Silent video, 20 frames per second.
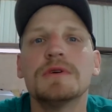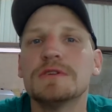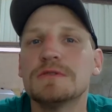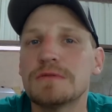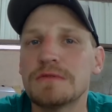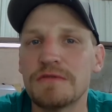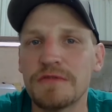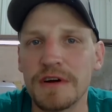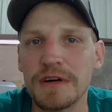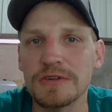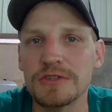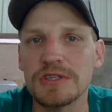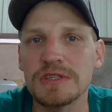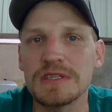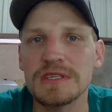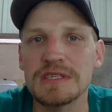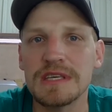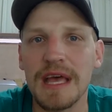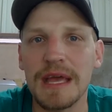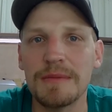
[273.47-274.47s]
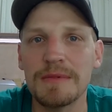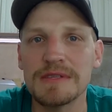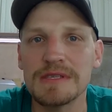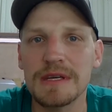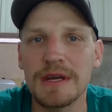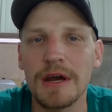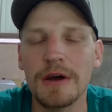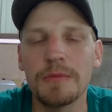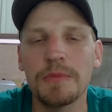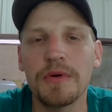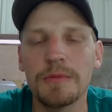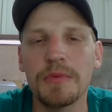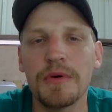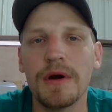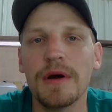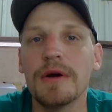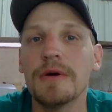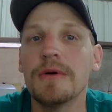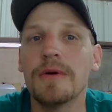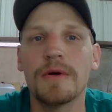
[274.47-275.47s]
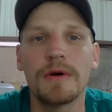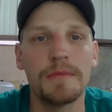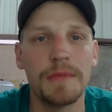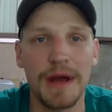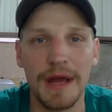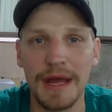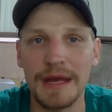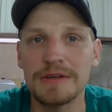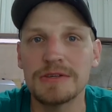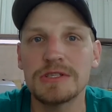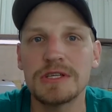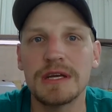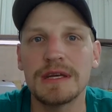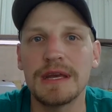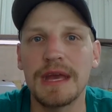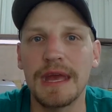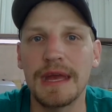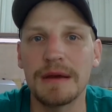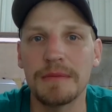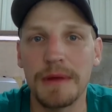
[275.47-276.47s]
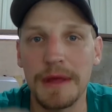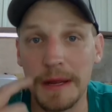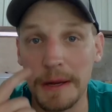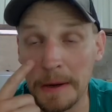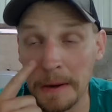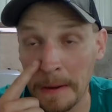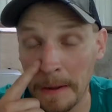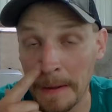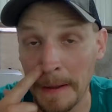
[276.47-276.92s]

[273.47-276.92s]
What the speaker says: which would function the same as a GoPro or my SJ Cam here.